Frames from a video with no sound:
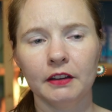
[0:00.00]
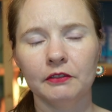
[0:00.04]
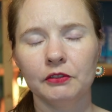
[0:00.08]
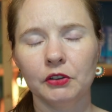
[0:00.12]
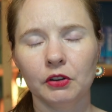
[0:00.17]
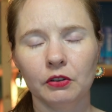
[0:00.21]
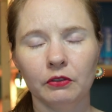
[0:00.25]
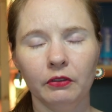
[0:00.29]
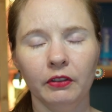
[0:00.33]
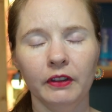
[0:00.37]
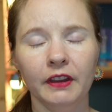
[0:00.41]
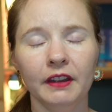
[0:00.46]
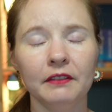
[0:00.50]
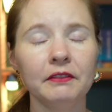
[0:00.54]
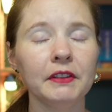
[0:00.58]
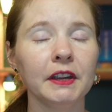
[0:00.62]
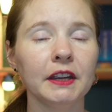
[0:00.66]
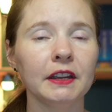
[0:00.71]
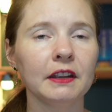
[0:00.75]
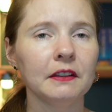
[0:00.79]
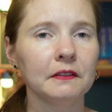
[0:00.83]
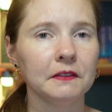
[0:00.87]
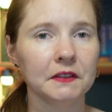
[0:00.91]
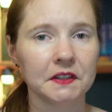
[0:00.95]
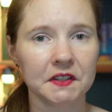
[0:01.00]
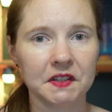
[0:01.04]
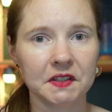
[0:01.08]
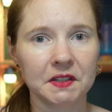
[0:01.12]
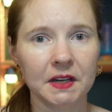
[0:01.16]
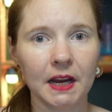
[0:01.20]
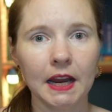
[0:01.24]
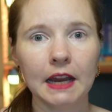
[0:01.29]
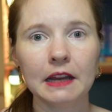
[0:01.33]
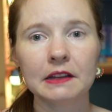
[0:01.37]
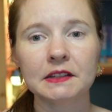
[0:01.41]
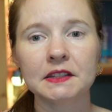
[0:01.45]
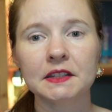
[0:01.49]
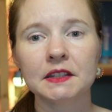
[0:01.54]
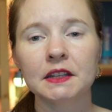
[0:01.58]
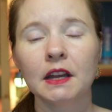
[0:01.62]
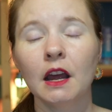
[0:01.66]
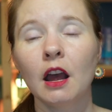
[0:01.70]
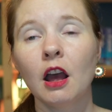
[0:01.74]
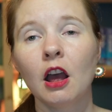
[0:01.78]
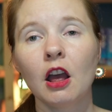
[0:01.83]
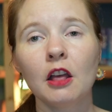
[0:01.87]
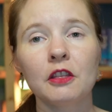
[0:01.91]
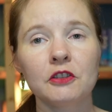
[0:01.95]
if you're living in the States,
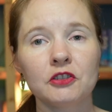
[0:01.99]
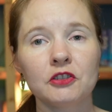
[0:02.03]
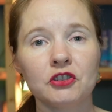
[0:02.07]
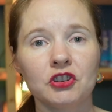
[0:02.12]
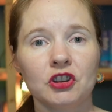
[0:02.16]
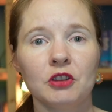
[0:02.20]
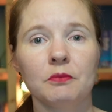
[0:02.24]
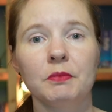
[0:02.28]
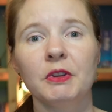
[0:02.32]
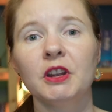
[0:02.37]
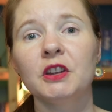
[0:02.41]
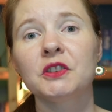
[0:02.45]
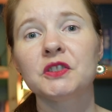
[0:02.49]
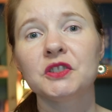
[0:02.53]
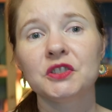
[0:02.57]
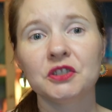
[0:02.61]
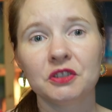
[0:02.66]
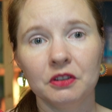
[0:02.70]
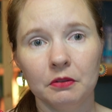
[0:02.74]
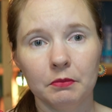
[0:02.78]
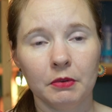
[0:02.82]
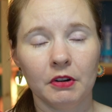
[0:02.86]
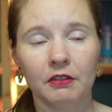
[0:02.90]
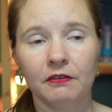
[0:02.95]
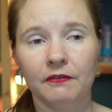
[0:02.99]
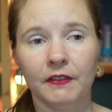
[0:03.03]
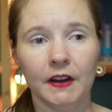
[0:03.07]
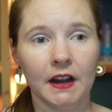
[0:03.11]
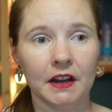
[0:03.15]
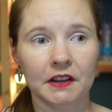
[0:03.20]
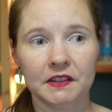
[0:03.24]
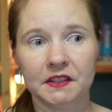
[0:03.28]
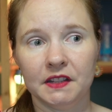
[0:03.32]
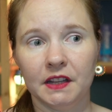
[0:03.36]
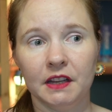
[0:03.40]
the shipping is super fast.